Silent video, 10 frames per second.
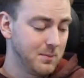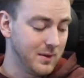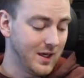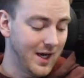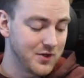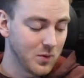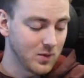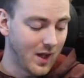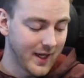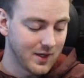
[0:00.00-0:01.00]
but I don't
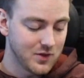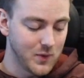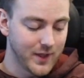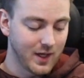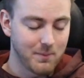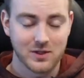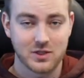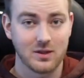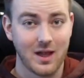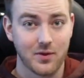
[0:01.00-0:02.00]
like doing a bunch
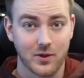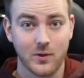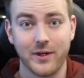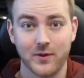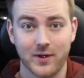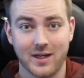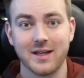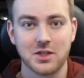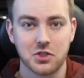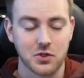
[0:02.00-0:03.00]
of leather cleaner and
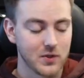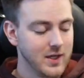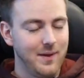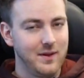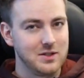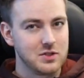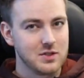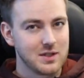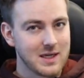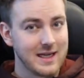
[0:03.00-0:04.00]
conditioner and then
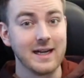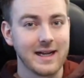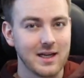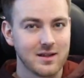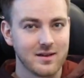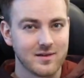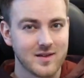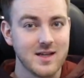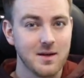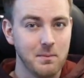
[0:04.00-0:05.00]
getting into the
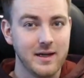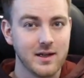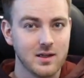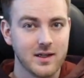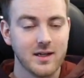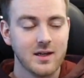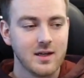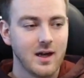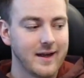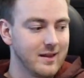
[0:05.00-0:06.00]
seat immediately.
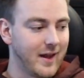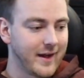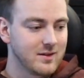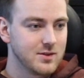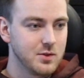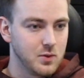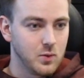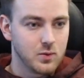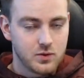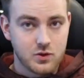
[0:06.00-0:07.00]
I'd like
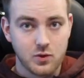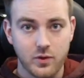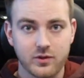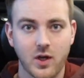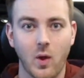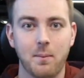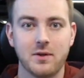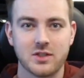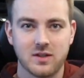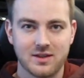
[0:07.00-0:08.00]
to do this all up
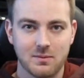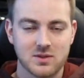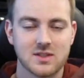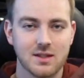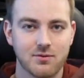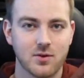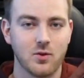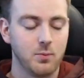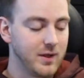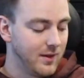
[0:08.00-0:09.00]
and just let them sit for a
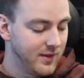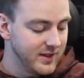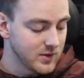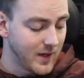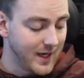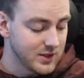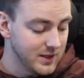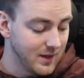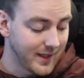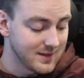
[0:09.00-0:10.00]
little bit. These are
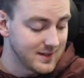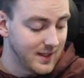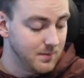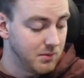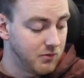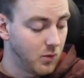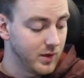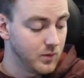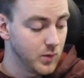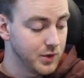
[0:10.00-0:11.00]
actually, like I said before,
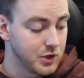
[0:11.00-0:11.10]
in really